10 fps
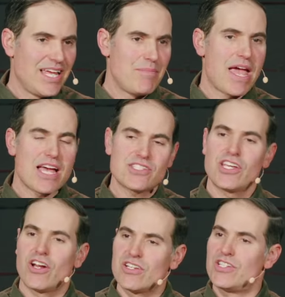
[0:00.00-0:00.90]
and be
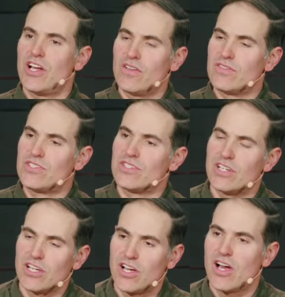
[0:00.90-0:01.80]
asking ourselves,
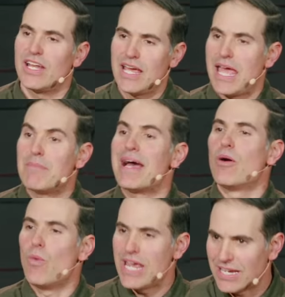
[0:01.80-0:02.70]
God, am I
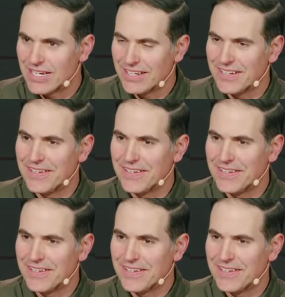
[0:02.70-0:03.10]
awake?